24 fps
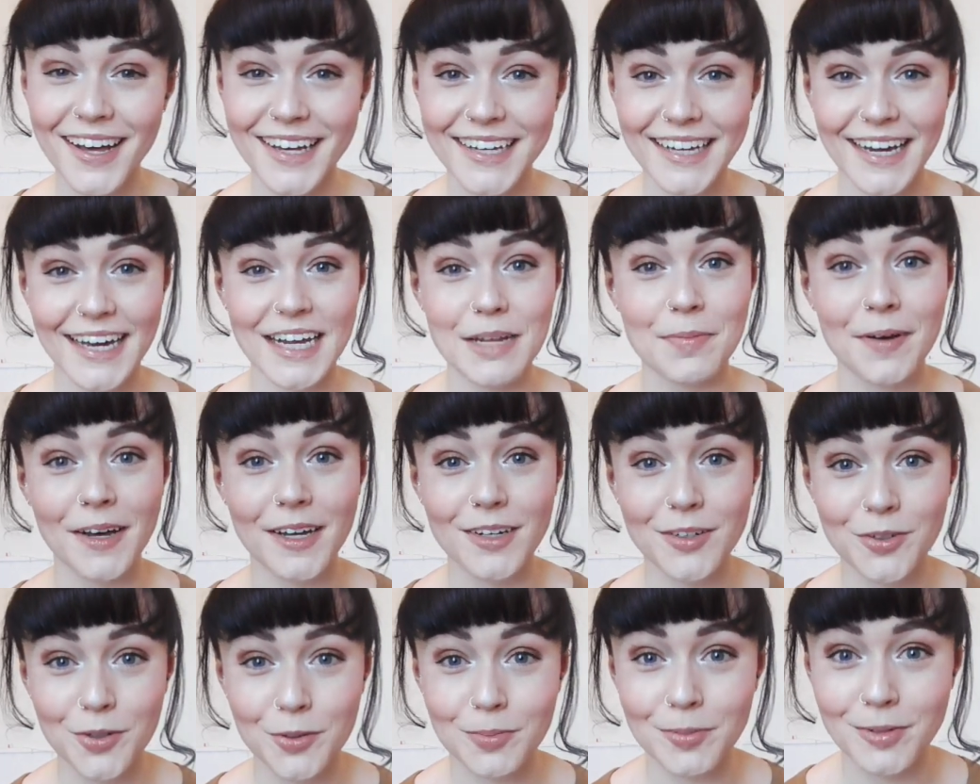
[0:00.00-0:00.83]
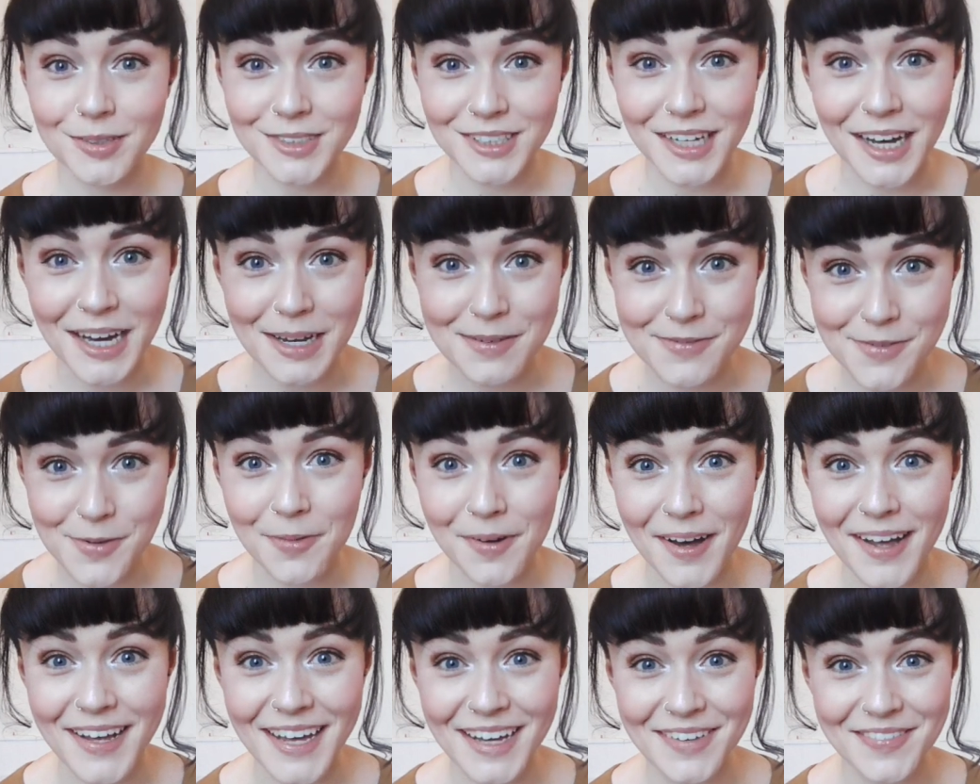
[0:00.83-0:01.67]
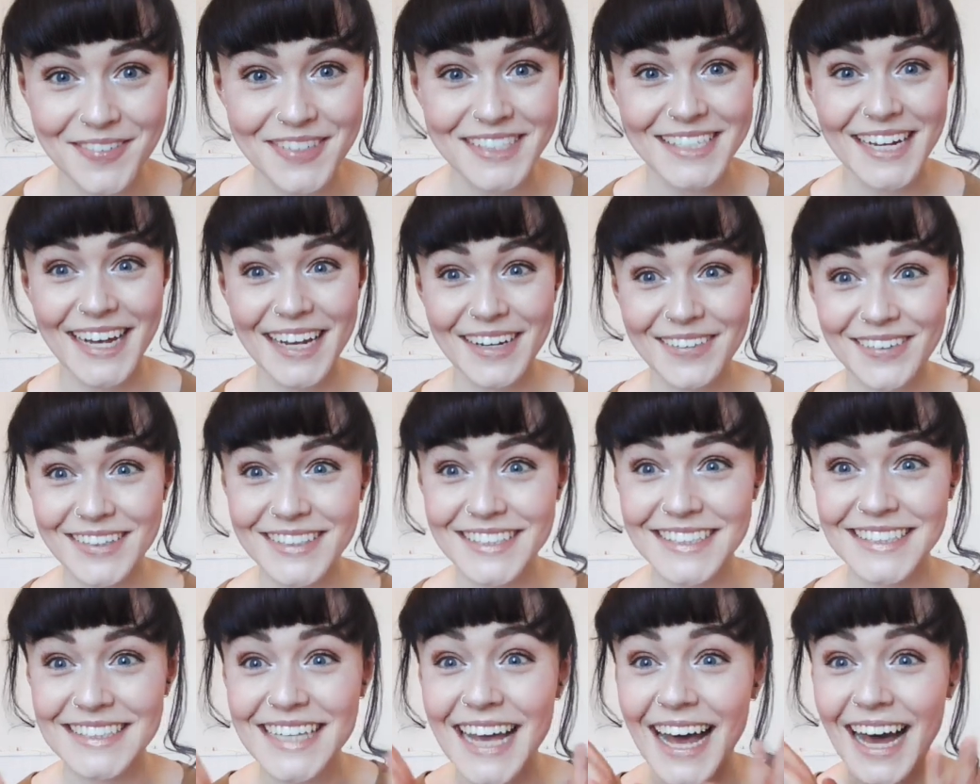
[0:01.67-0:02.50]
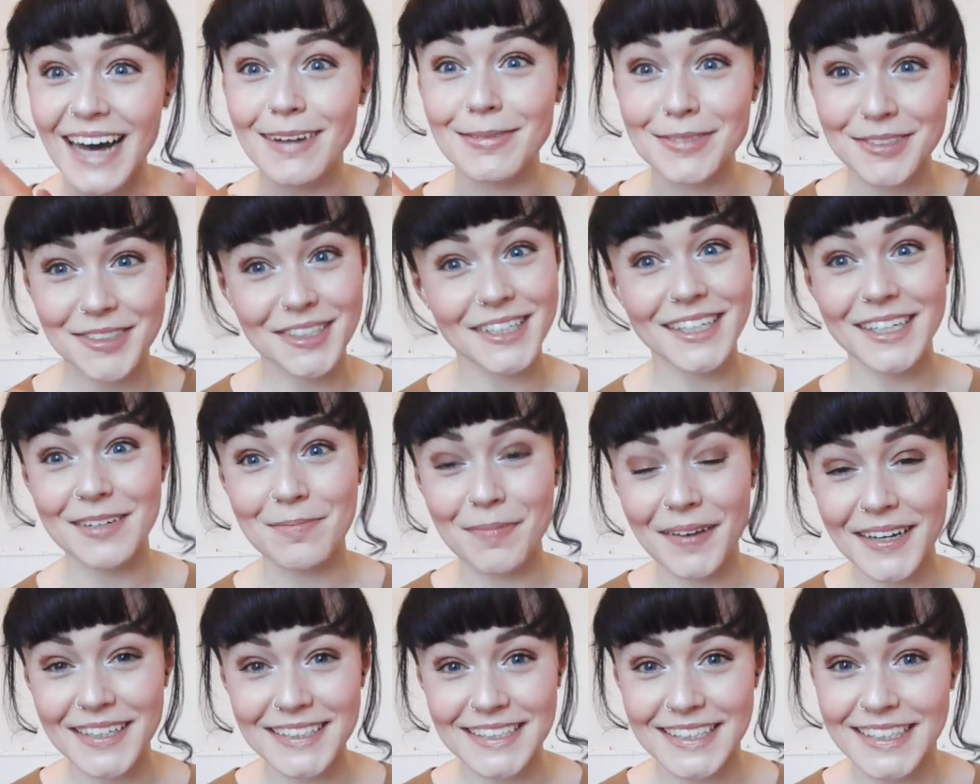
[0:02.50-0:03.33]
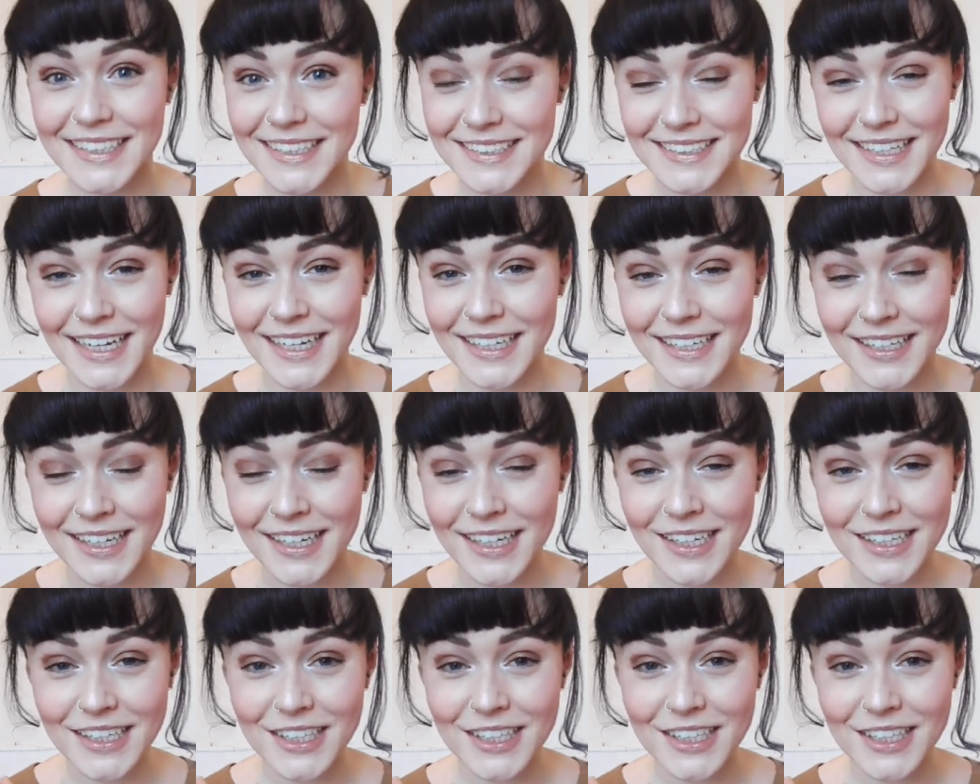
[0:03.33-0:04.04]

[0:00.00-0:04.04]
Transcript: I can get up at a normal time for work every day, which is absolutely amazing, because I